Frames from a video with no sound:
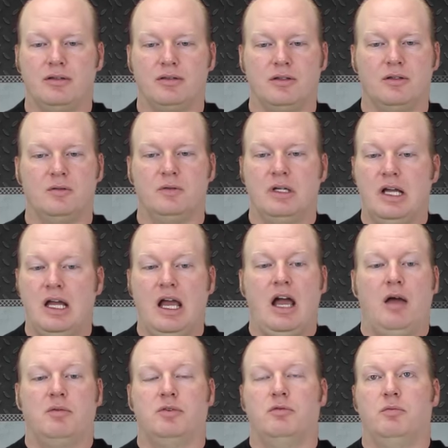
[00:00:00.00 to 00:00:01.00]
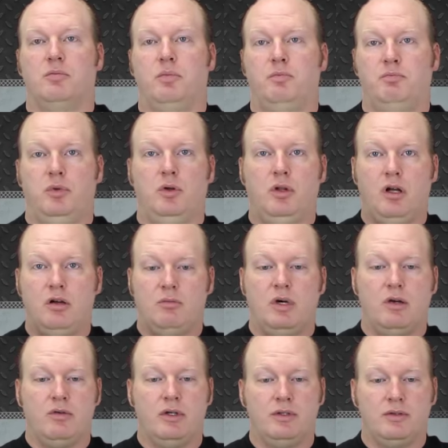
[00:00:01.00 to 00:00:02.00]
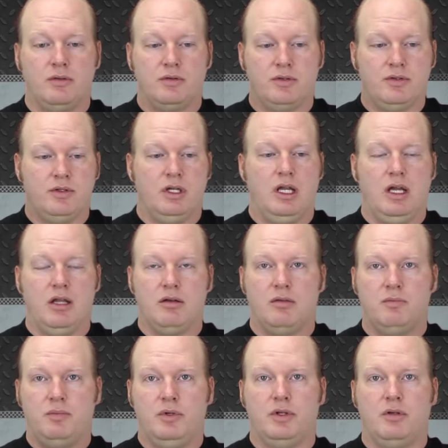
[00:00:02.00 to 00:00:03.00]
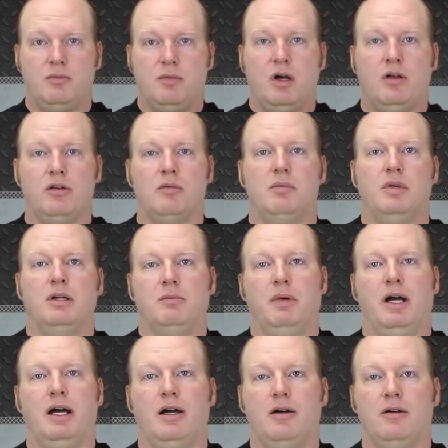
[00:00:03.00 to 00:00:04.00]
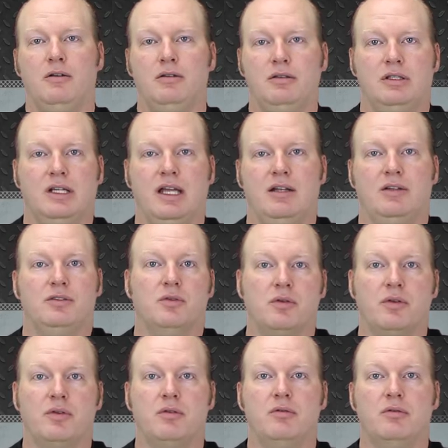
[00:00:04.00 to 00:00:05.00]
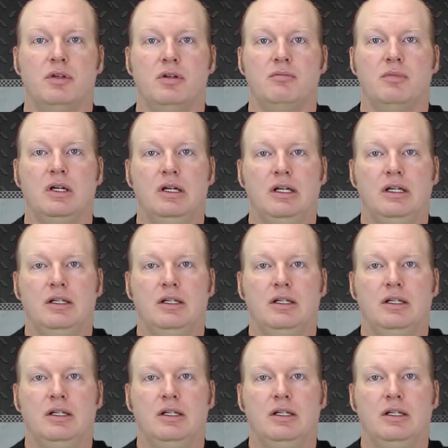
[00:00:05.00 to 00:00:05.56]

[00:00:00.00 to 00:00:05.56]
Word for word: So I'm just going to pull all my resources together, put them all in a big pile, kind of sort through them,